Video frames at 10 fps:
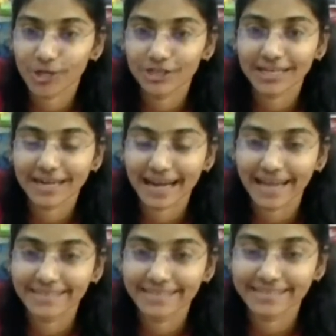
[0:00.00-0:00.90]
your
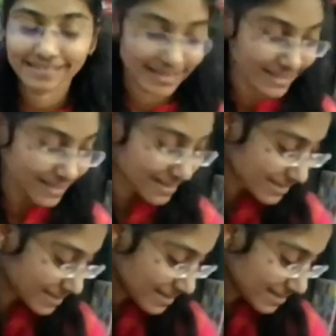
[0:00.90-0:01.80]
clients,
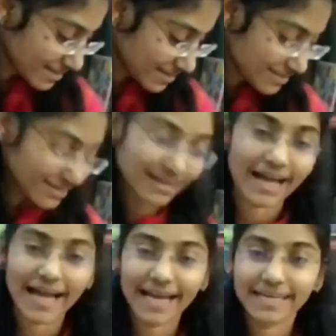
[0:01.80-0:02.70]

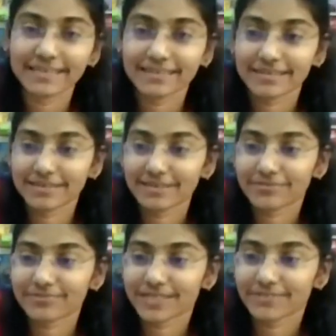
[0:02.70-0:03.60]
and
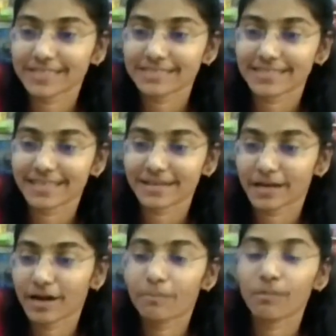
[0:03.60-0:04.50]
we will see
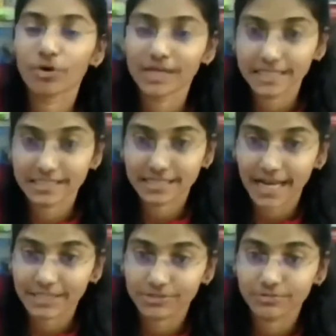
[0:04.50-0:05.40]
more
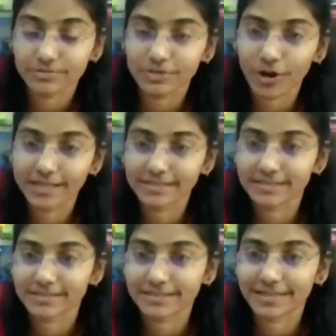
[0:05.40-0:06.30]
interactive
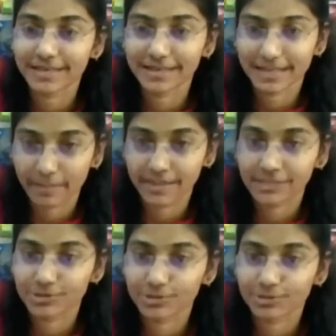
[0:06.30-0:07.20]
toys
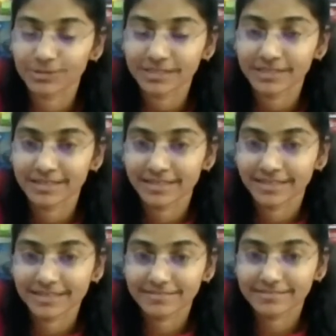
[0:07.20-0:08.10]
coming soon.
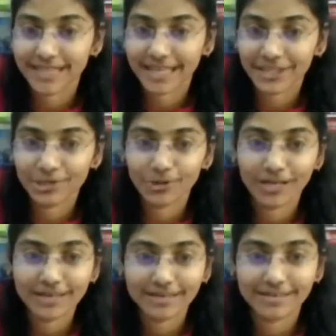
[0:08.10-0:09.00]
Thank you
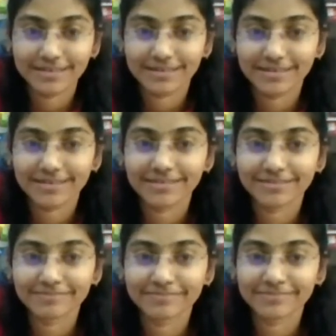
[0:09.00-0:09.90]

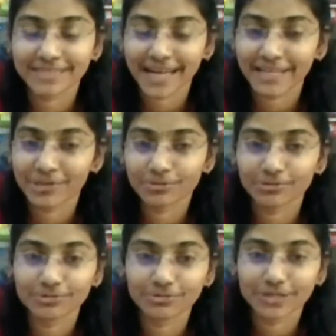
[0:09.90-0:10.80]
all. Thank
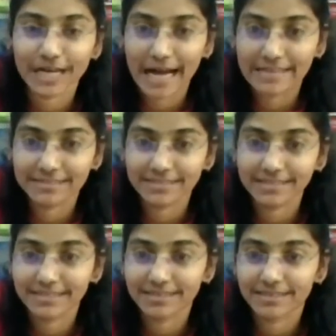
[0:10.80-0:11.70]
you,
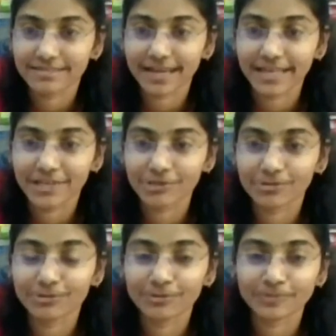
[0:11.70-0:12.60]
Gayatri. Thank
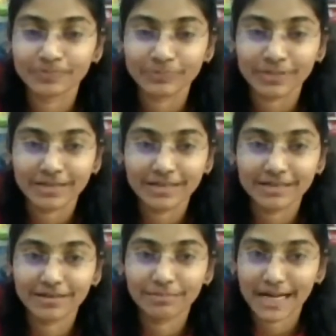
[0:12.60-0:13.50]
you,
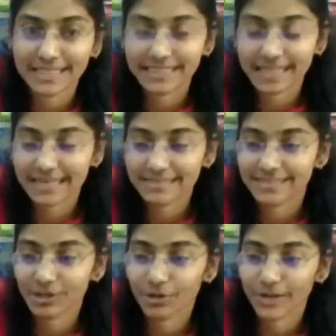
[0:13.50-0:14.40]
Multi Arts,
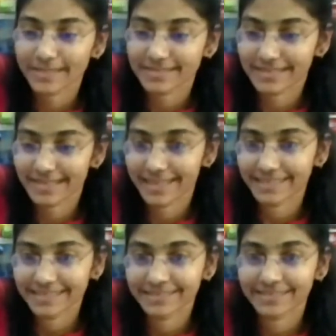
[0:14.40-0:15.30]
once again.